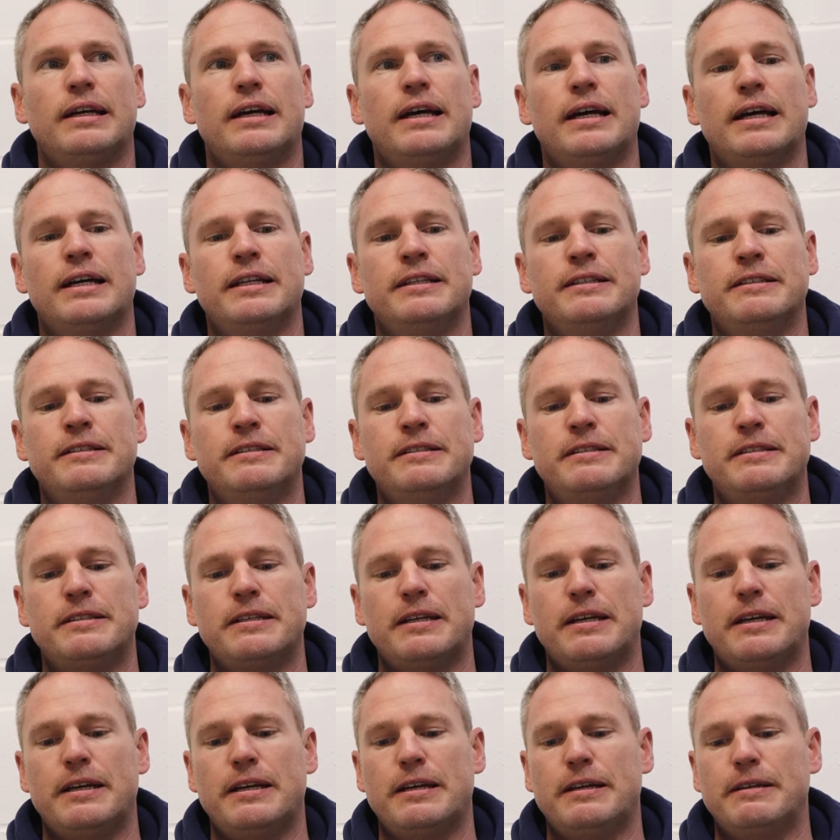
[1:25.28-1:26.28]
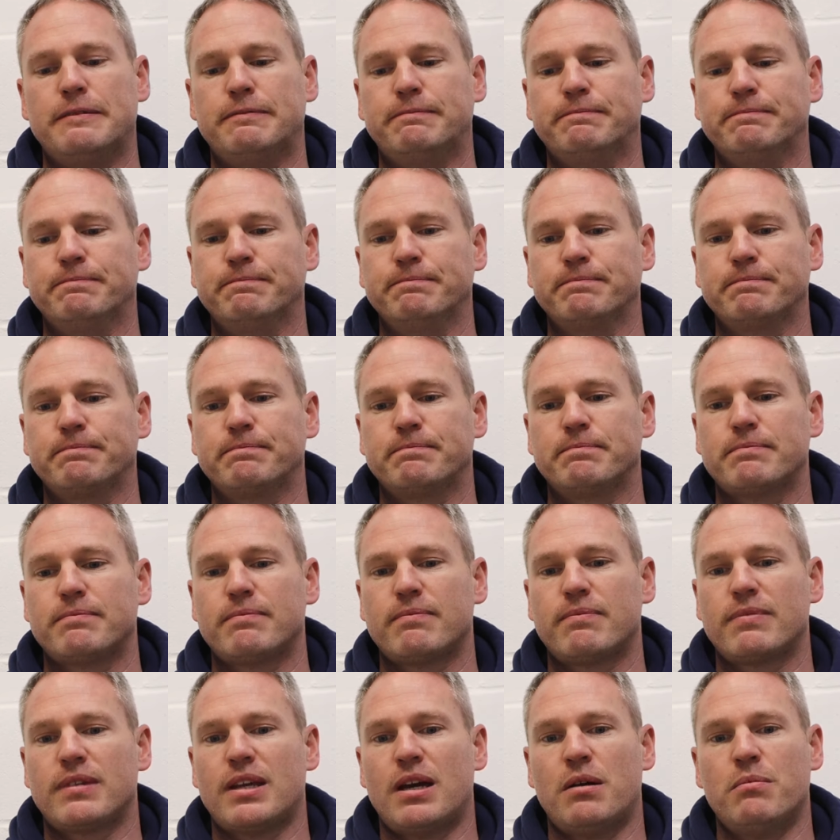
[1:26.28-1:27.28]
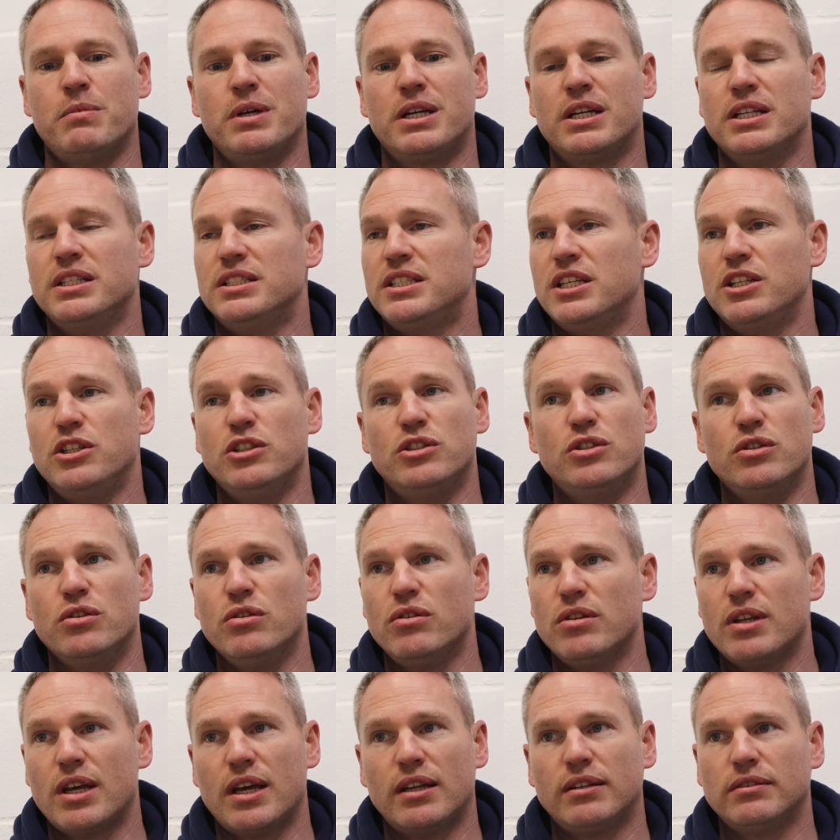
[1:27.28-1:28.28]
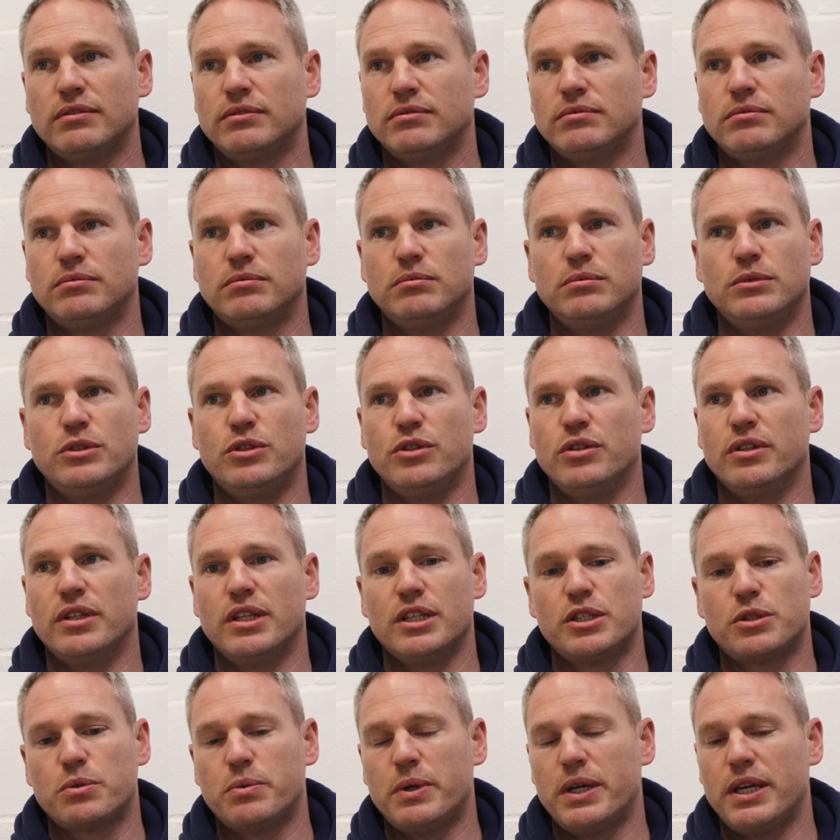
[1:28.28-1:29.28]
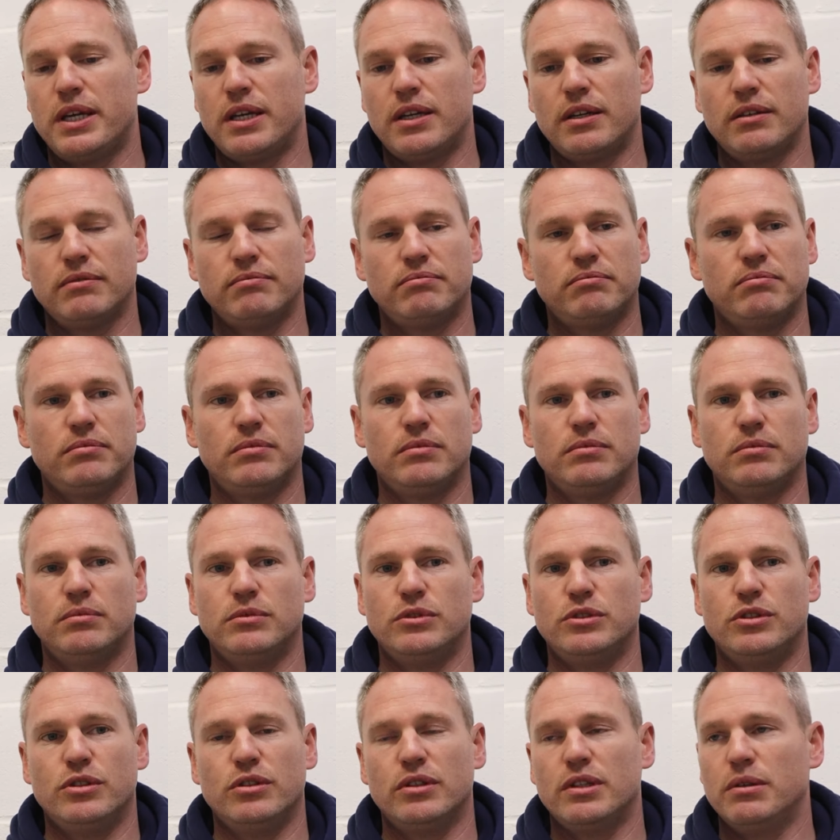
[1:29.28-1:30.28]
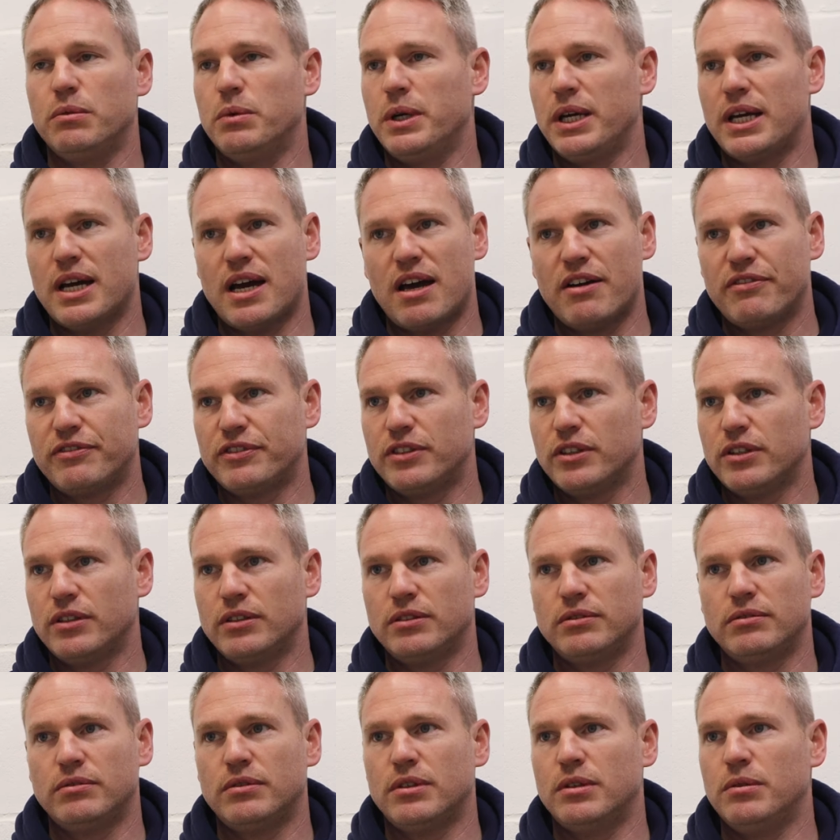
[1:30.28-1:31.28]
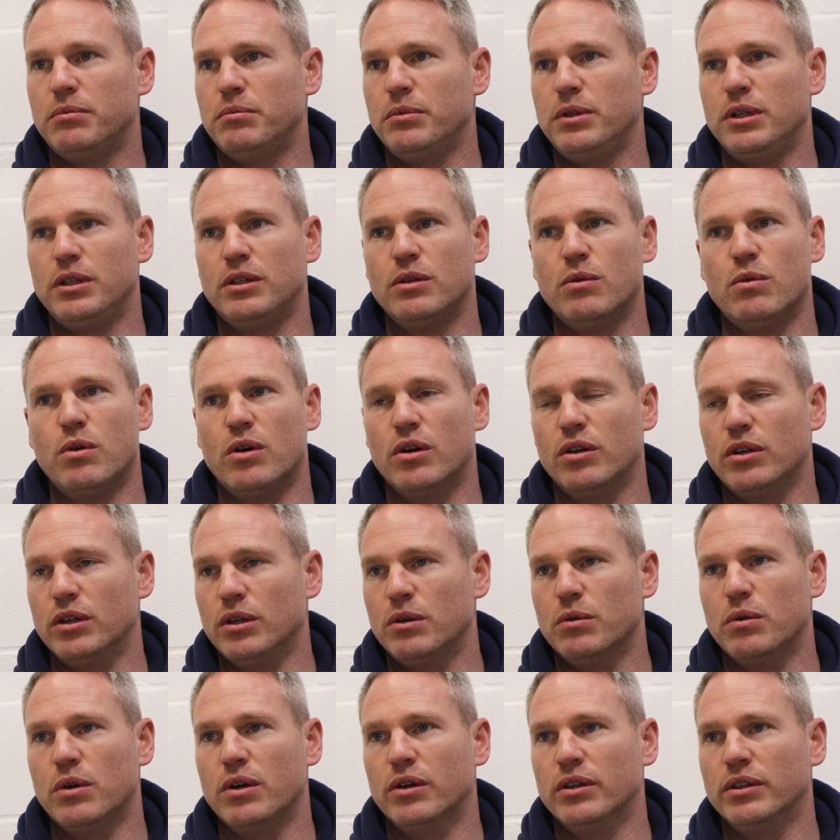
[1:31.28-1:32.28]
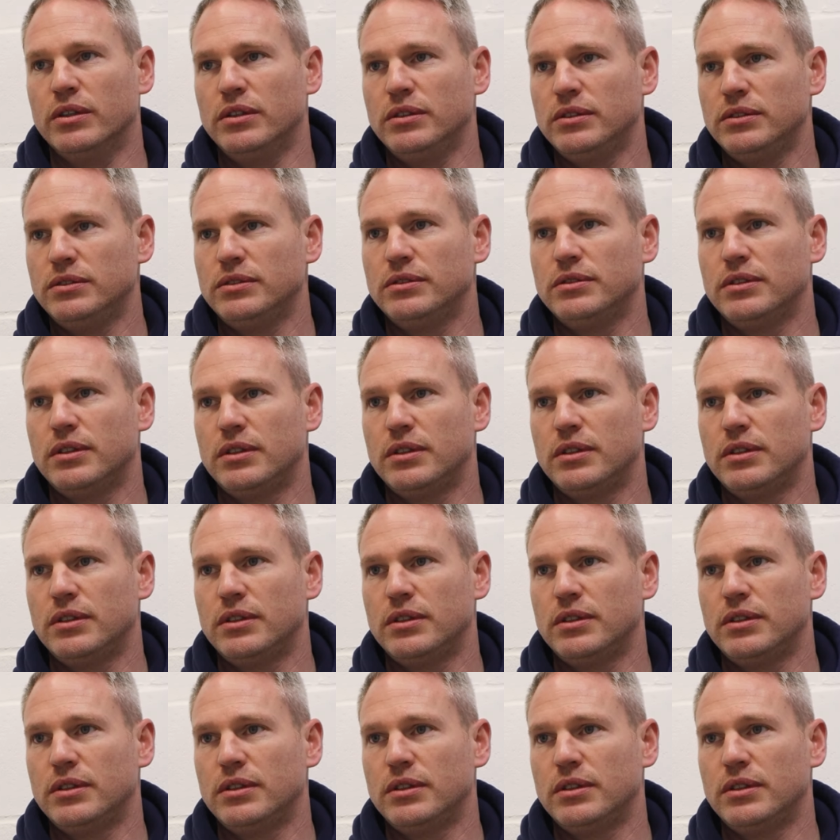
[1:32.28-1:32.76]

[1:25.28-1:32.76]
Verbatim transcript: and um, and we continue to do that. Do it this week, do it the week after, and we go on and go on.